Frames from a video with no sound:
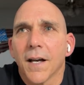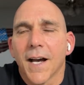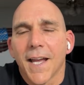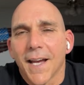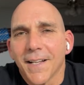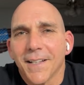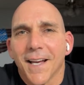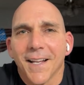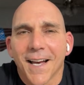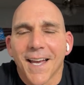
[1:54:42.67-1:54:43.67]
I added
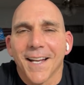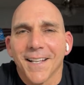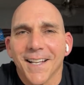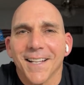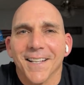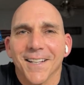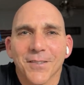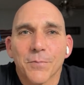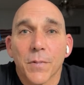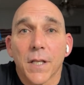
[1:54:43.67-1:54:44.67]
that. I added that in there,
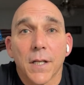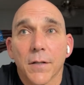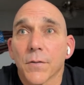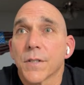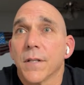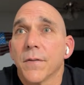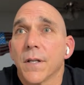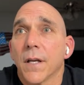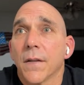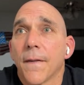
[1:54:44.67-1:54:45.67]
but he didn't receive it
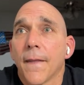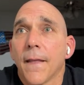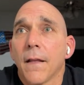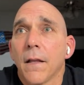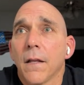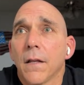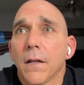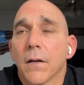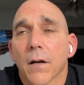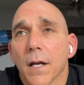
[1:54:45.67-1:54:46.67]
yet.
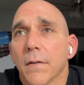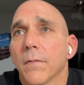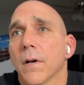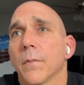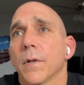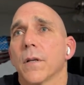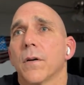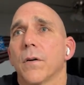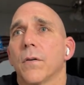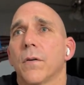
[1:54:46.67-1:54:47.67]
All right, I'm gonna
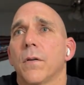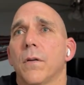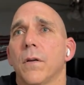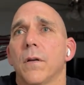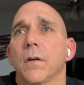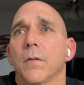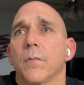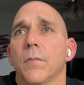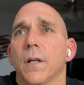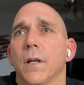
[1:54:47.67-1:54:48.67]
go.
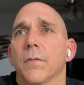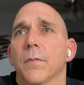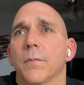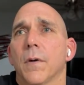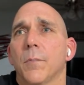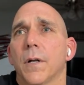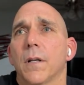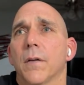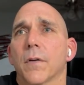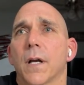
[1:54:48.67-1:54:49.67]
My buddy
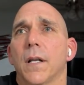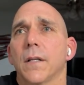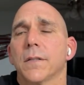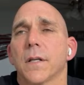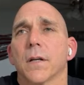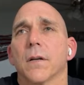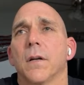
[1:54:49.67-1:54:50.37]
never got his sticker.